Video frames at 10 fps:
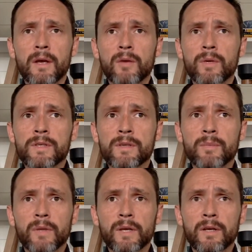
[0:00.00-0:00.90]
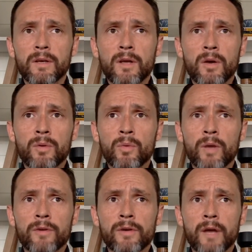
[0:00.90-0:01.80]
We simply can note
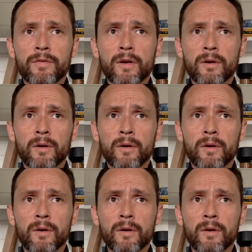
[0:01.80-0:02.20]
whether or not there